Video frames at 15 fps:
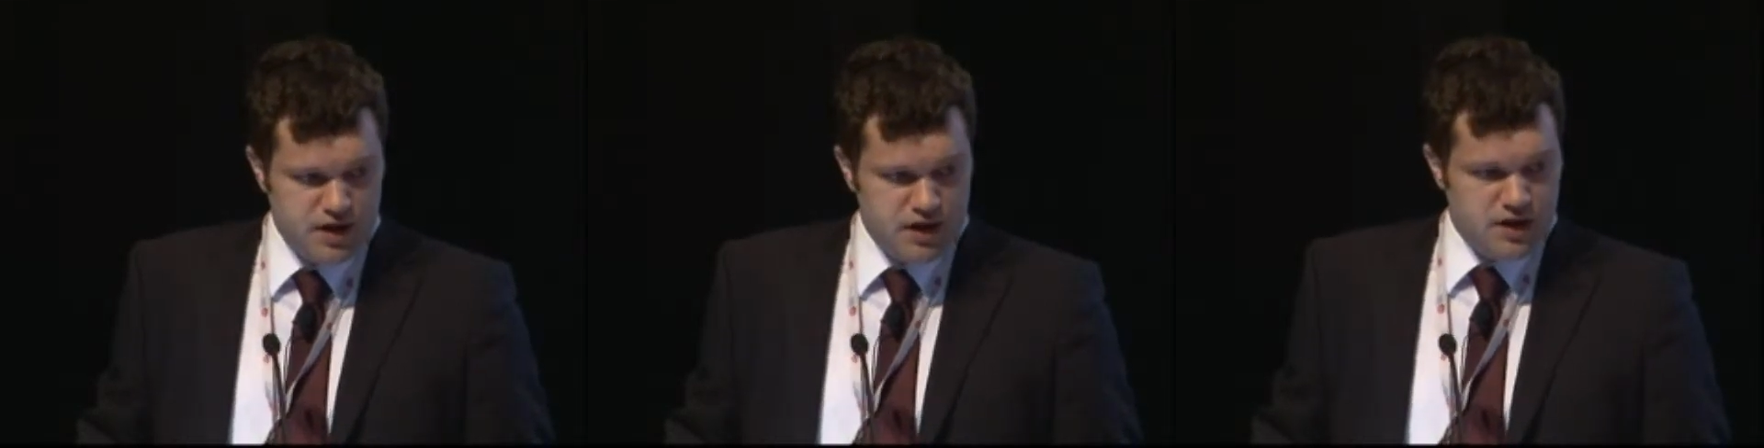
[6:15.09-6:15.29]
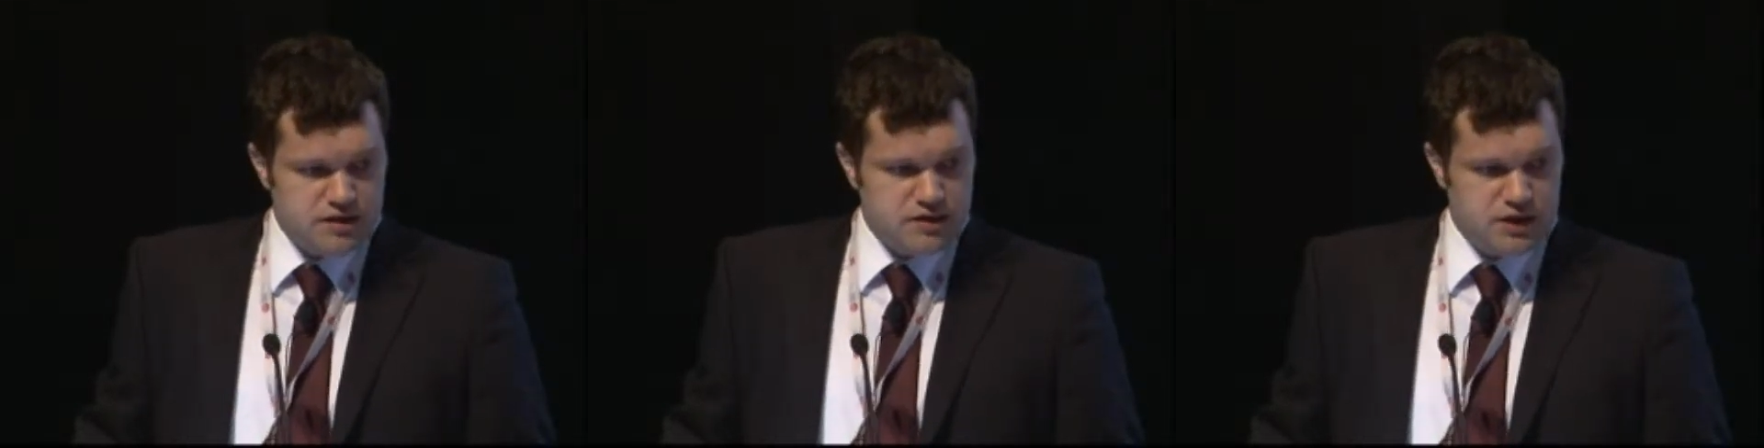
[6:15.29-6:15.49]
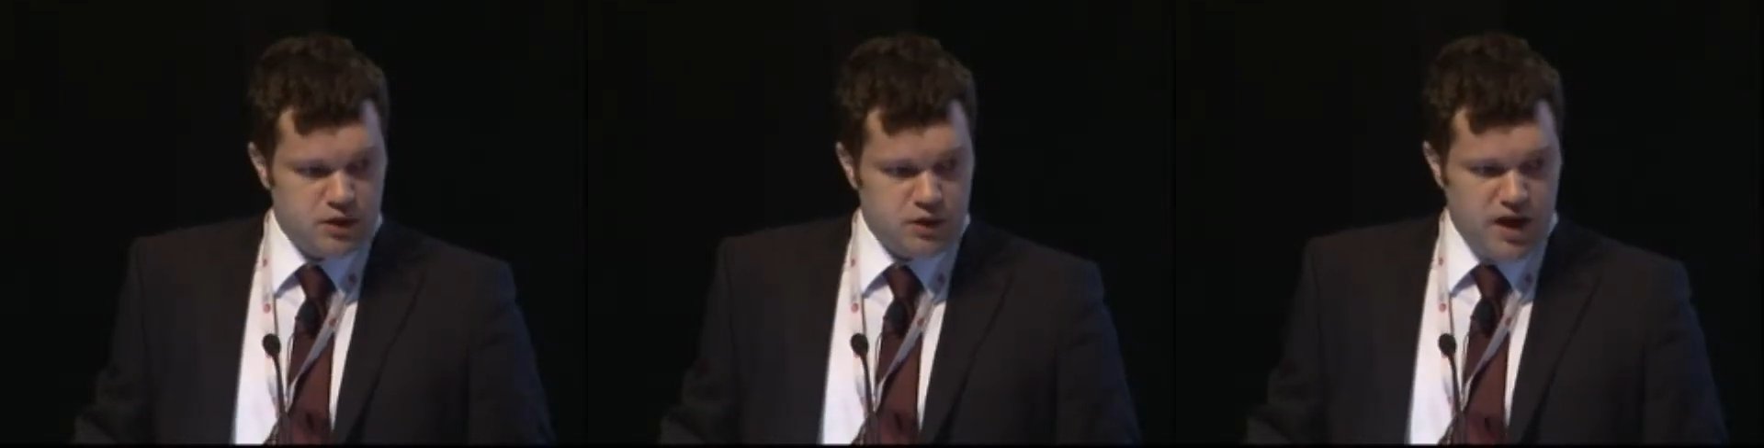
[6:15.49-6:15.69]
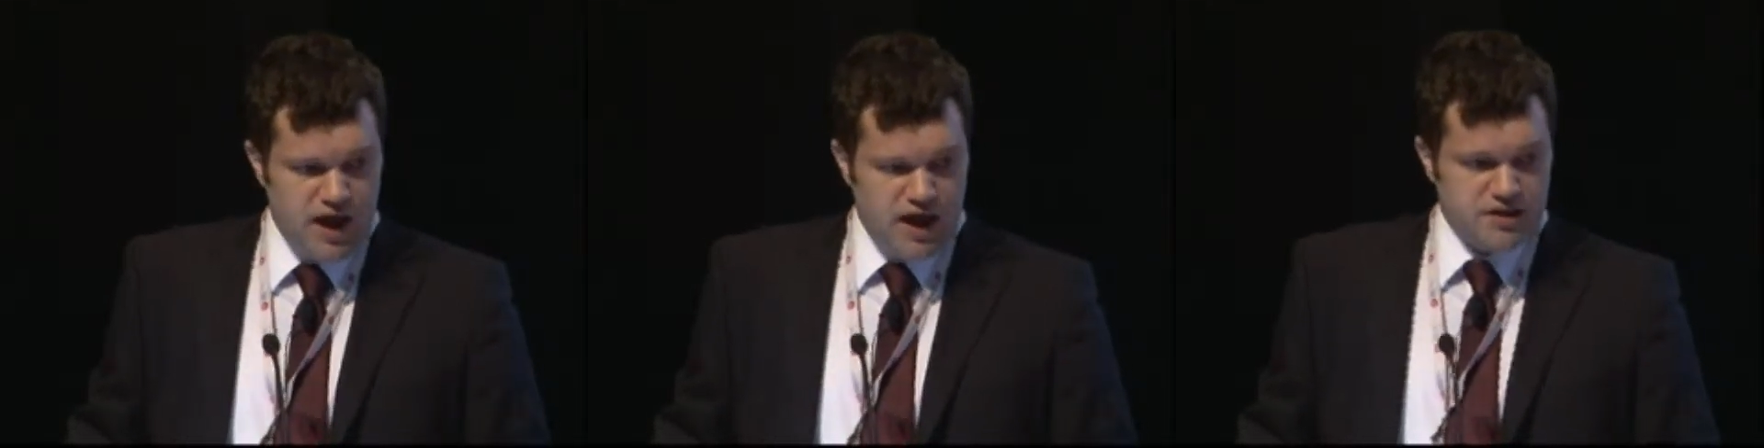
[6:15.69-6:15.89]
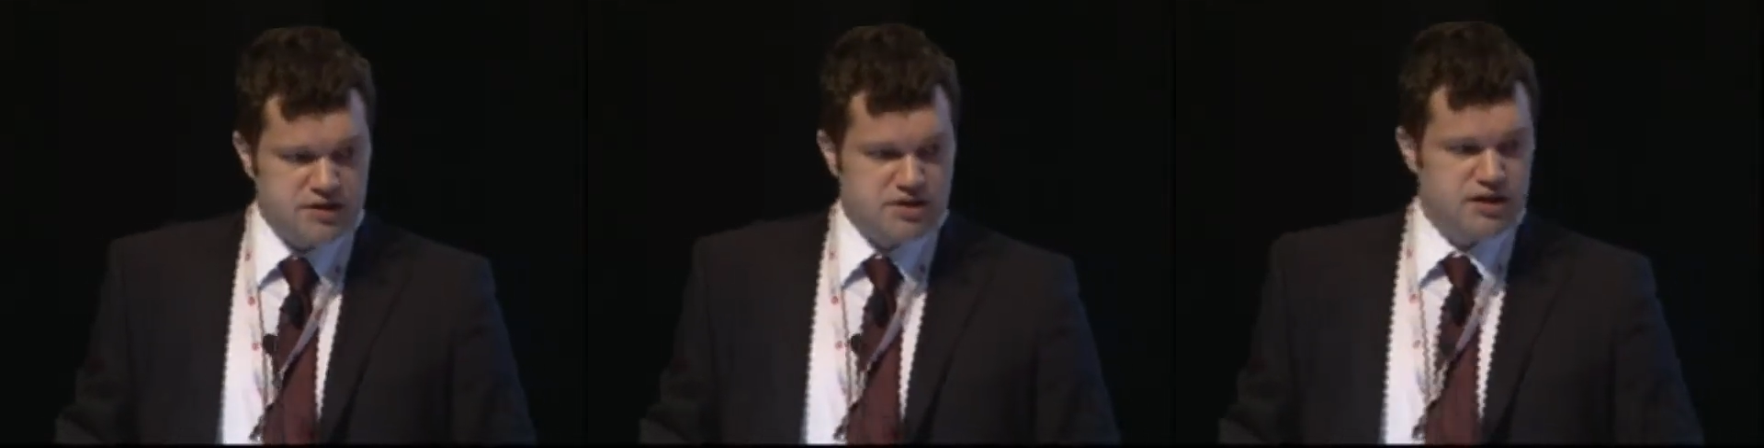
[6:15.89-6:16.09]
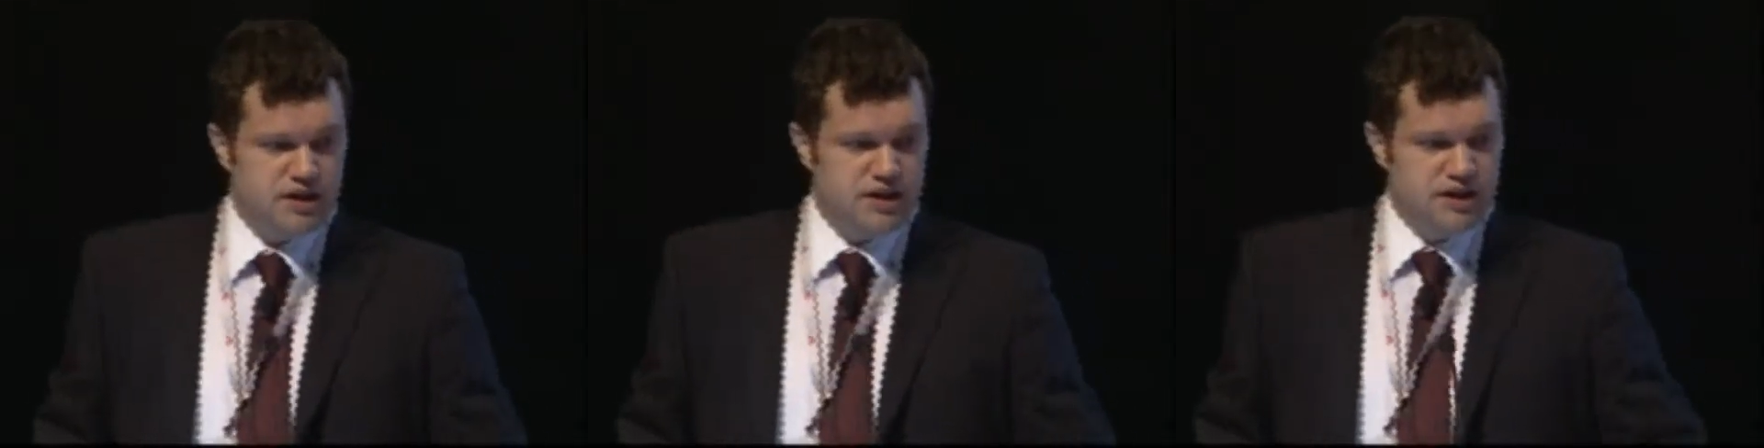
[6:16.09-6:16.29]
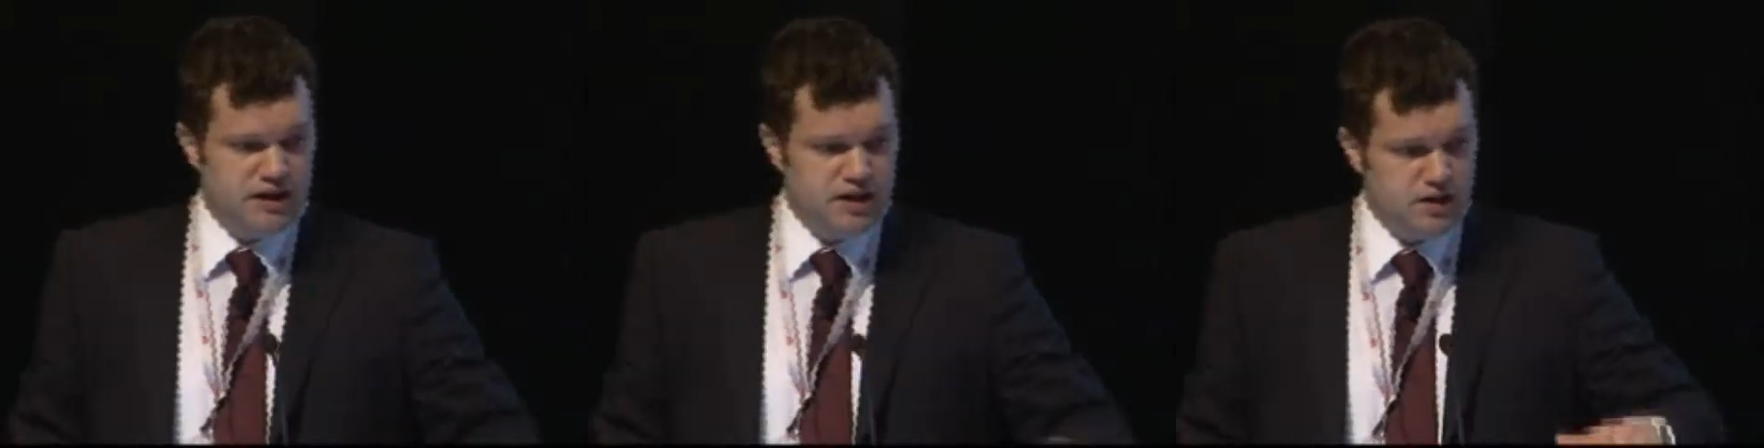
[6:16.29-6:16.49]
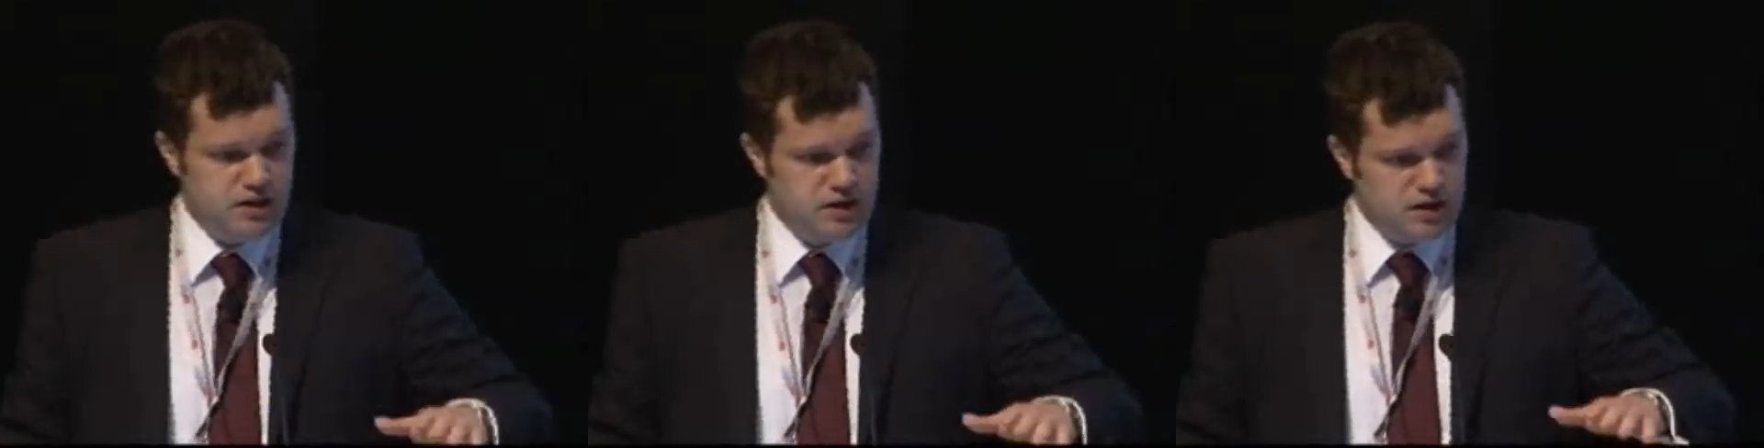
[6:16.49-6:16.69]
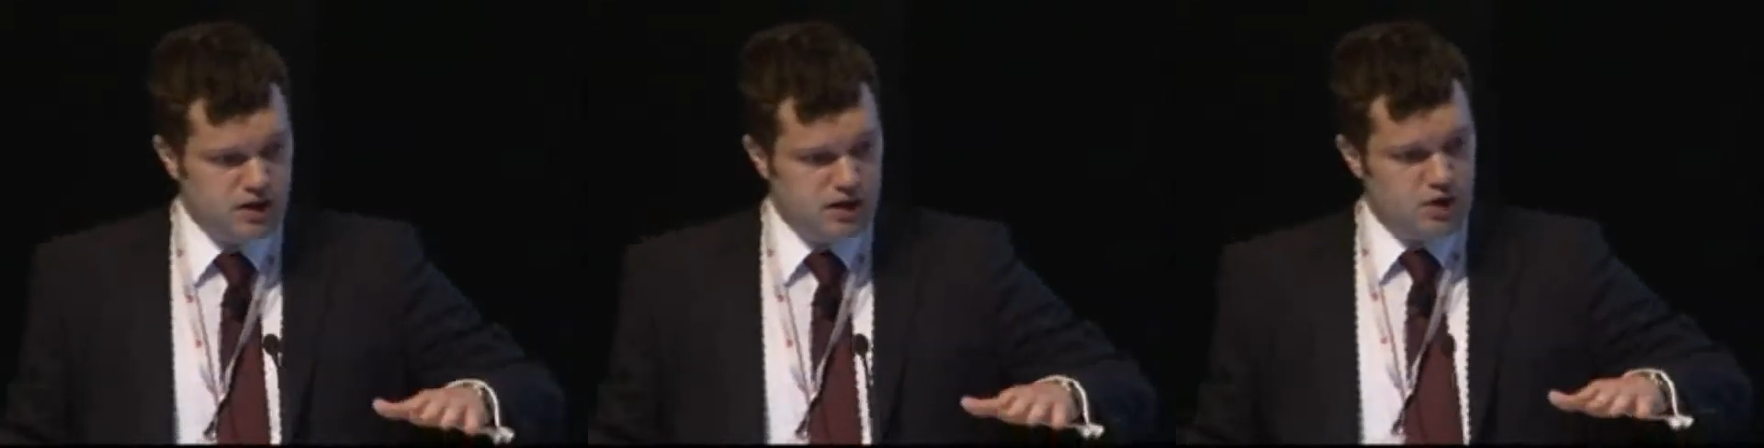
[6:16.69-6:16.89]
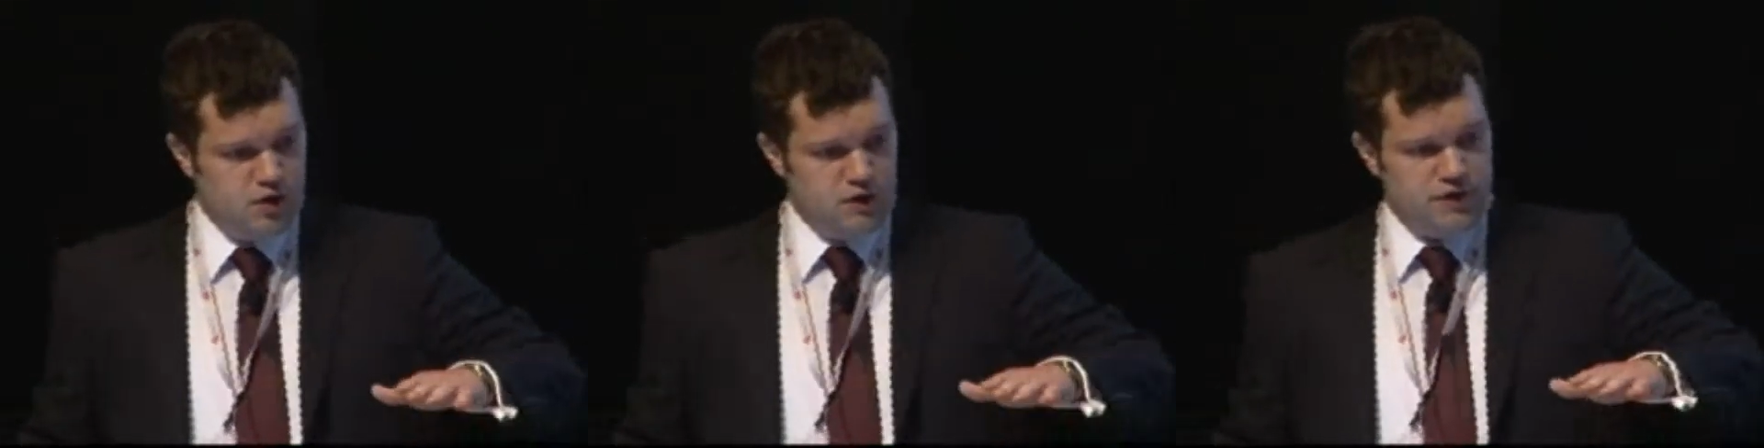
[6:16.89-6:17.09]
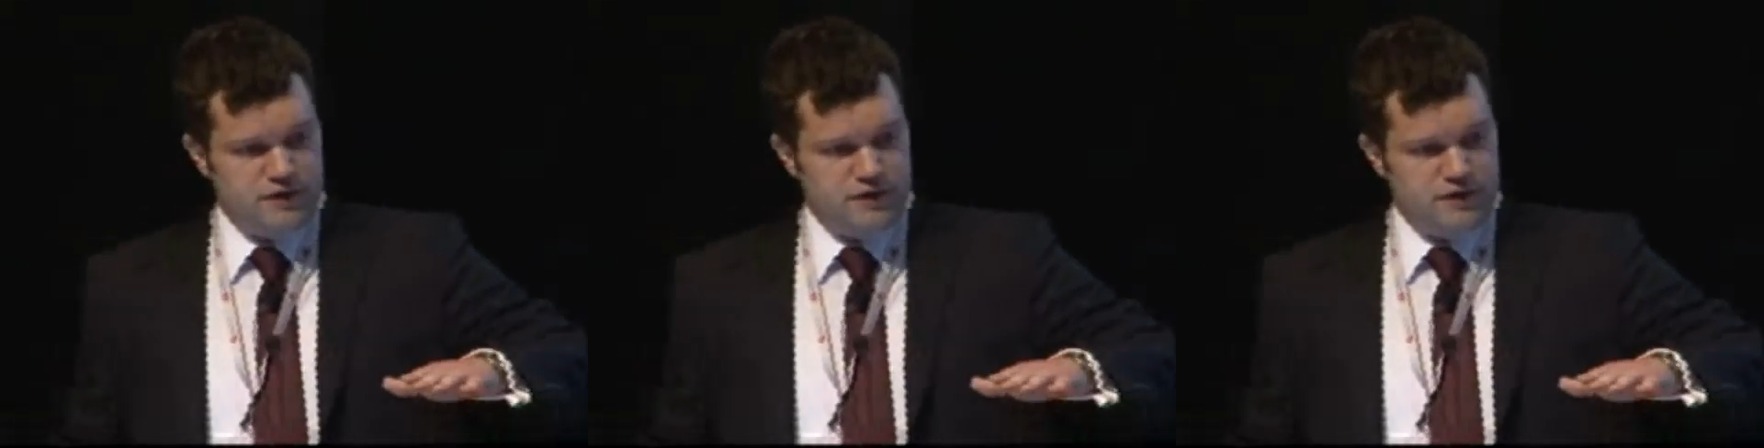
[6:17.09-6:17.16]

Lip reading: So actually on